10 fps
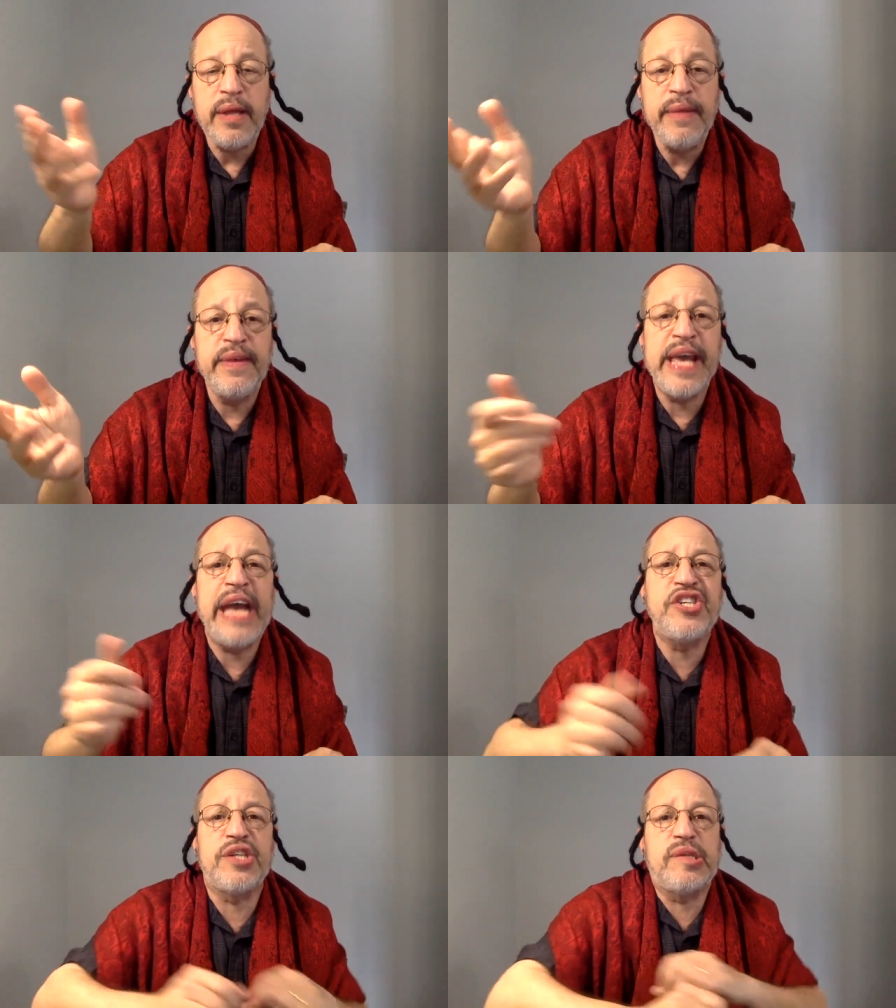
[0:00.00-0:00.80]
The
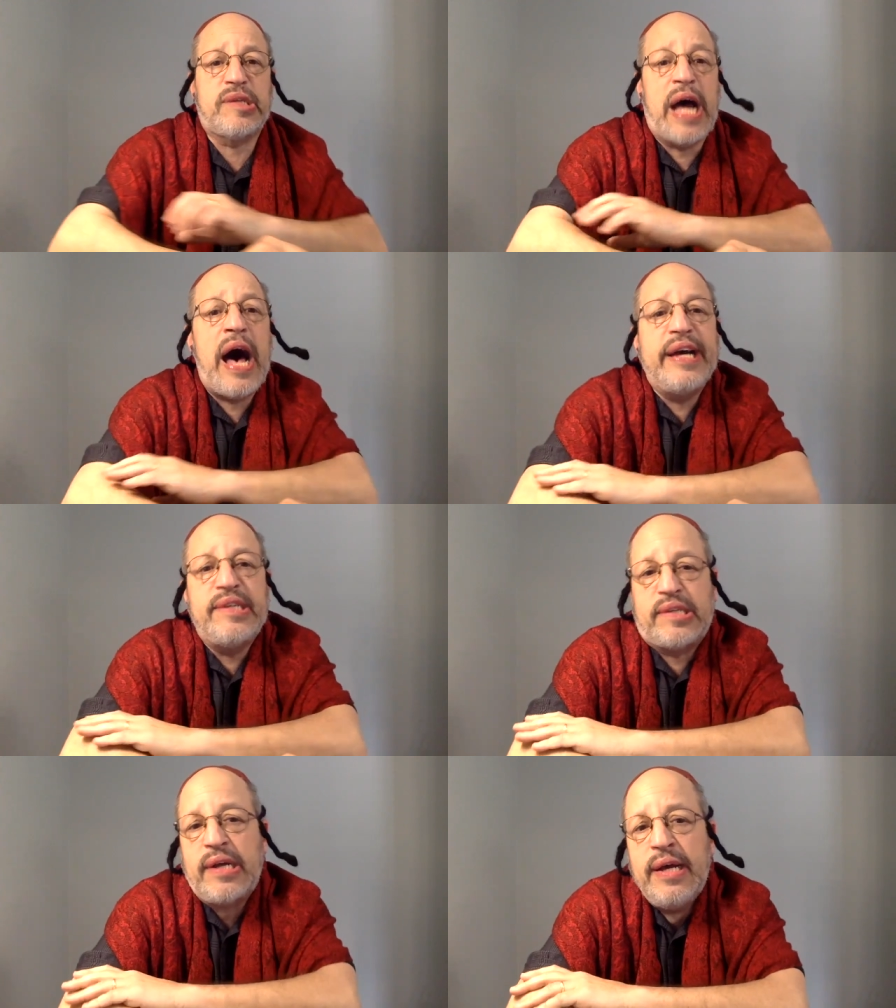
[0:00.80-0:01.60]
agent
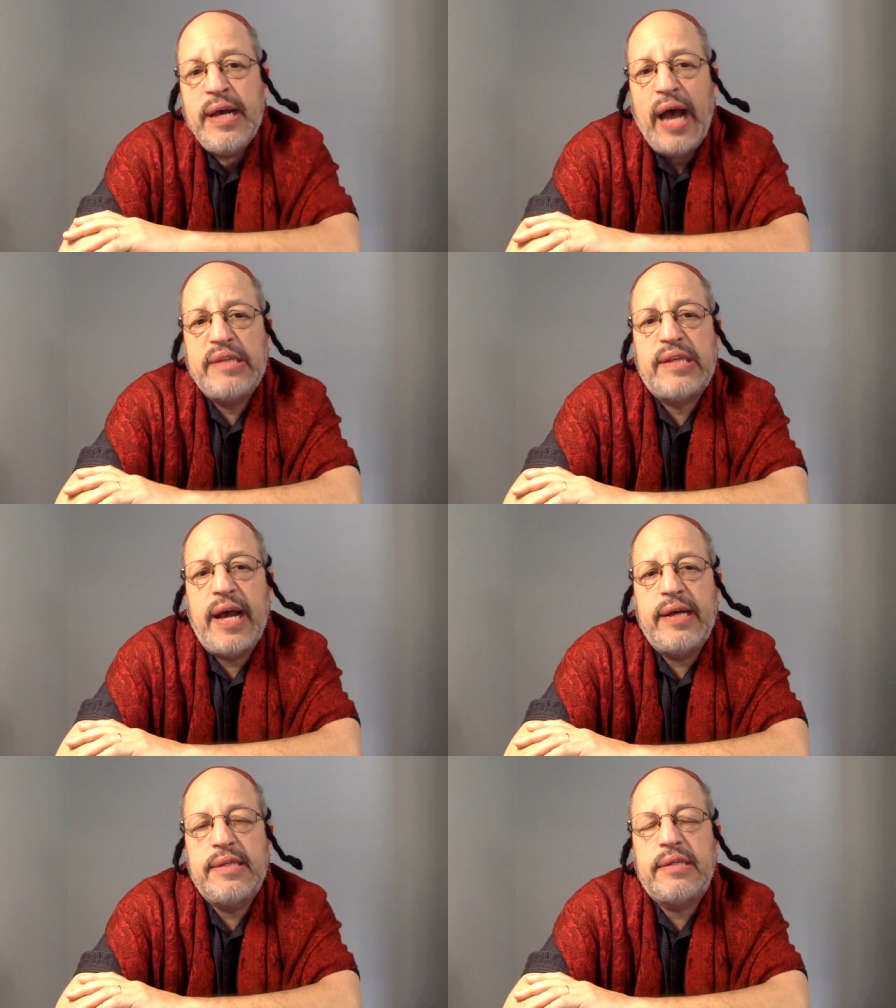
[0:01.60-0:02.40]
sighs and
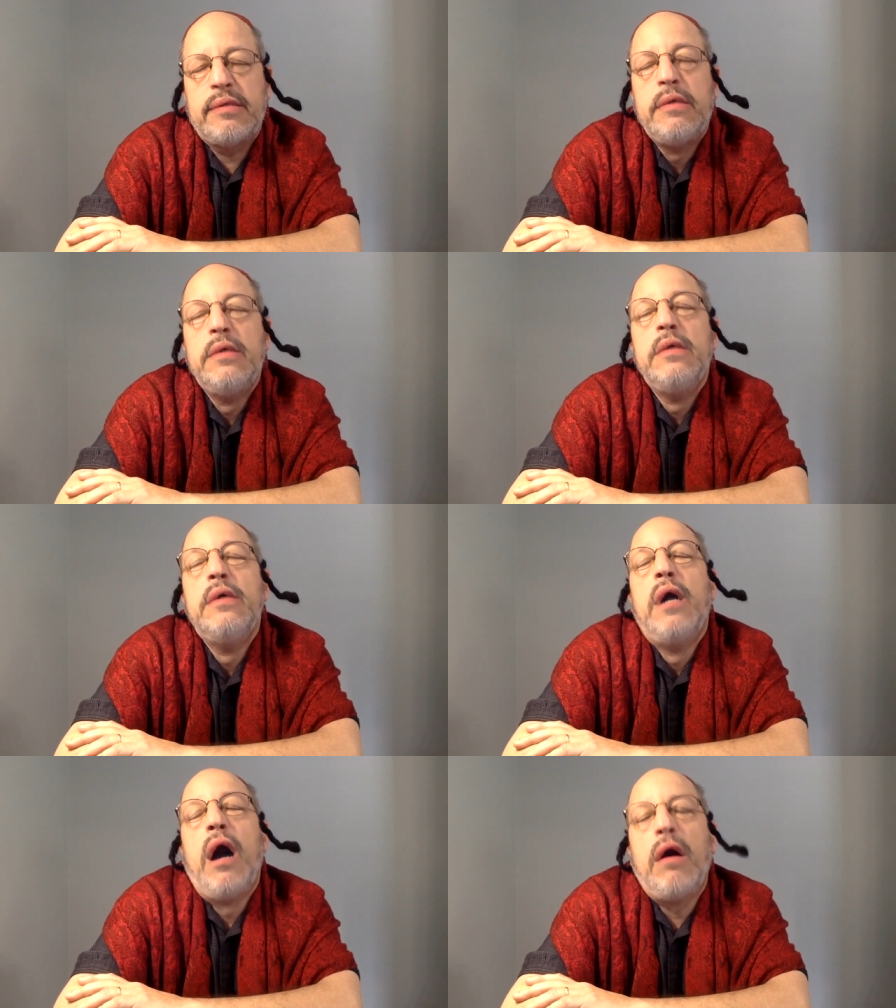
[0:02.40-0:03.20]
says,
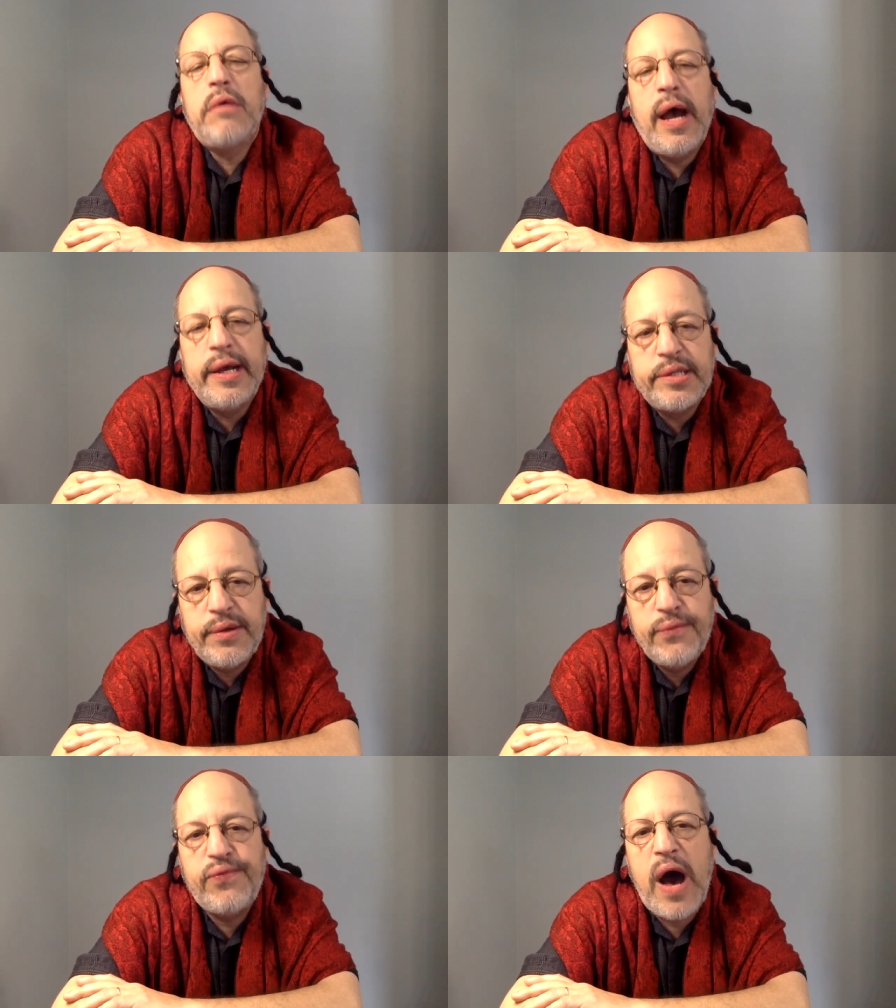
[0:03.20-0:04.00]
"All right,
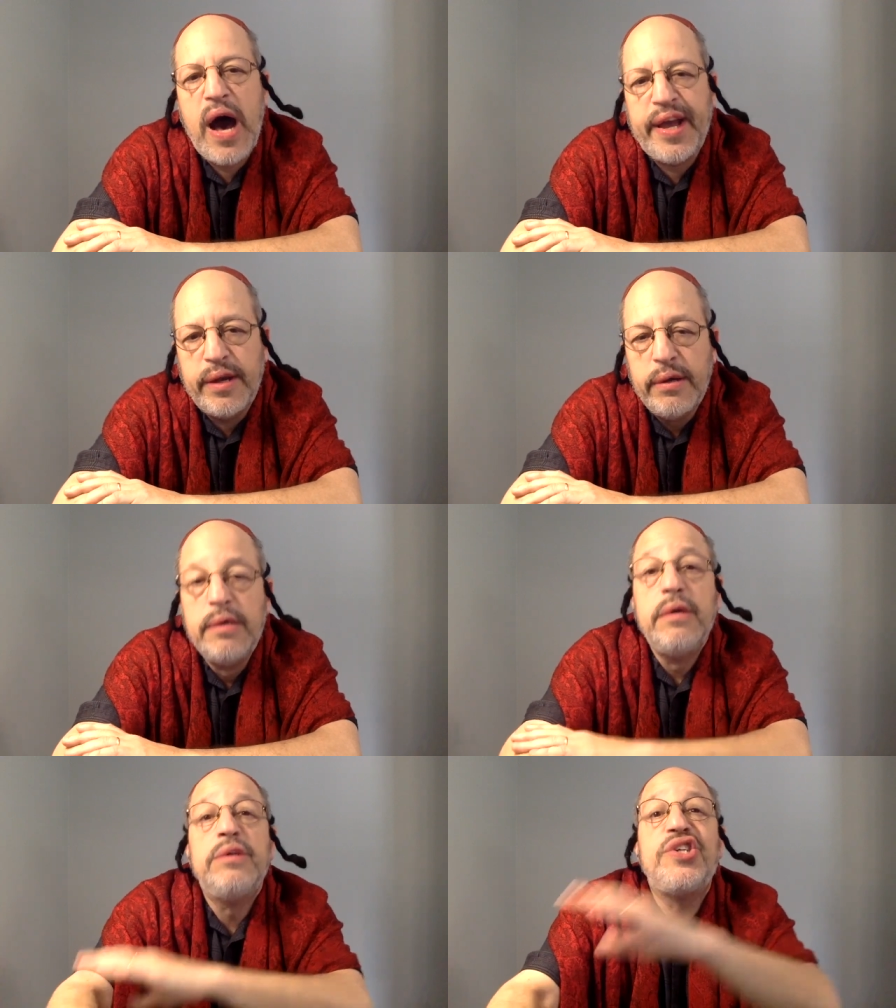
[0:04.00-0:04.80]
fine.
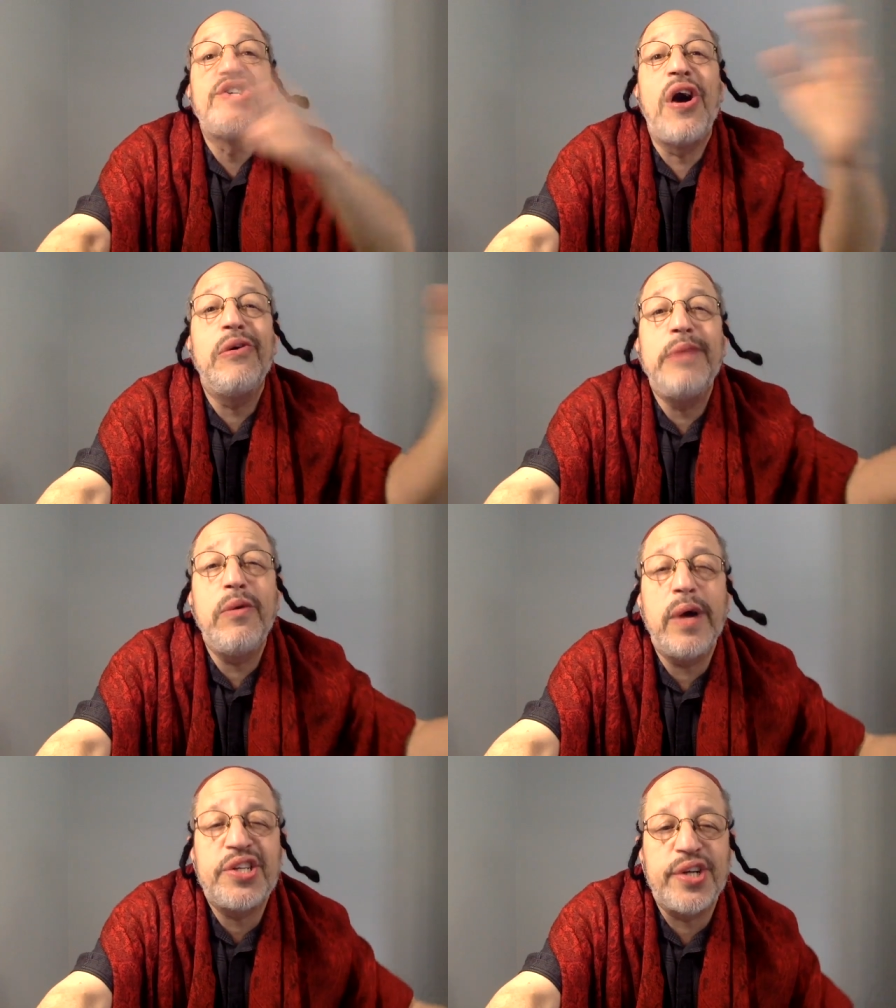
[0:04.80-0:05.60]
Show me
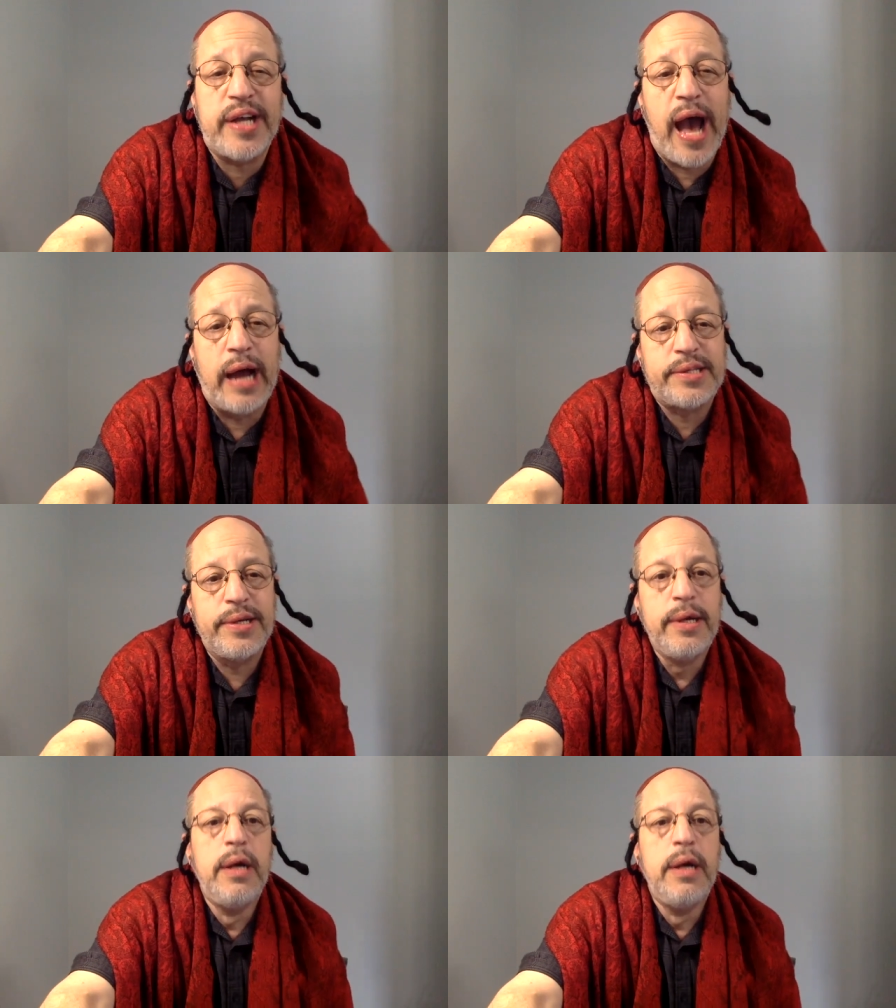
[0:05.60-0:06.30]
what you got."